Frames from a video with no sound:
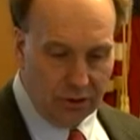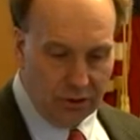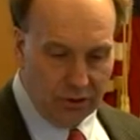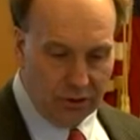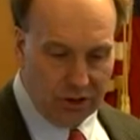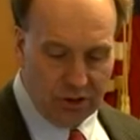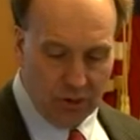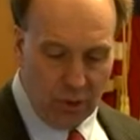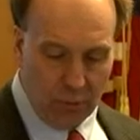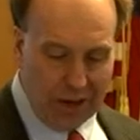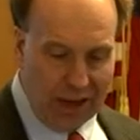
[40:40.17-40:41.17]
so this is
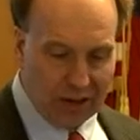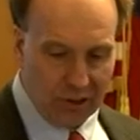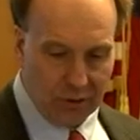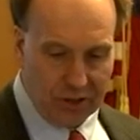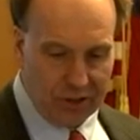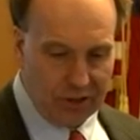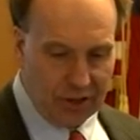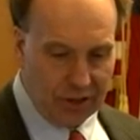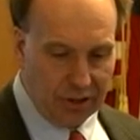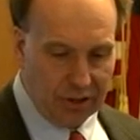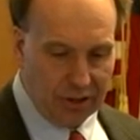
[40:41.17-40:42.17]
what we actually
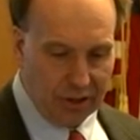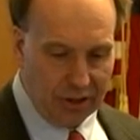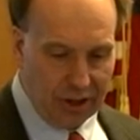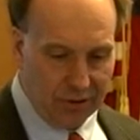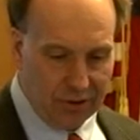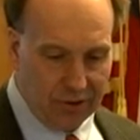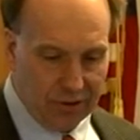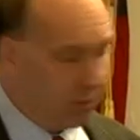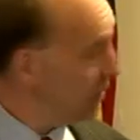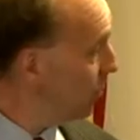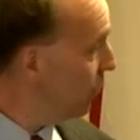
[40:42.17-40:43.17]
see. And now this is
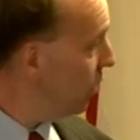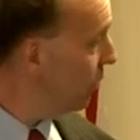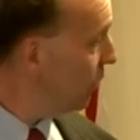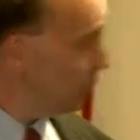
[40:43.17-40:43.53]
the big moment